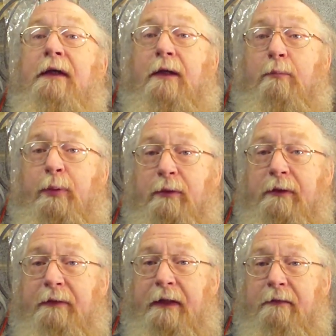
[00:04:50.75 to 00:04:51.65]
It'll pull
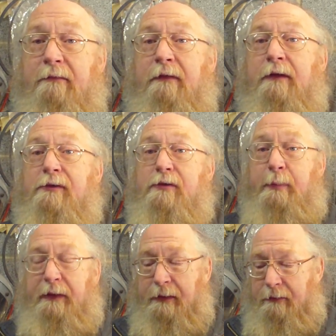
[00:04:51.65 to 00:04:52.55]
you in,
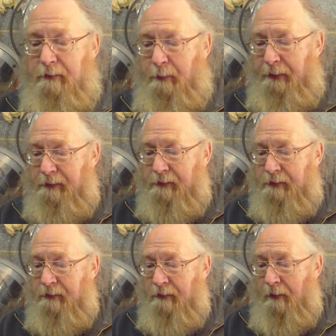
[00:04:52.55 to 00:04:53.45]
spit you out in pieces.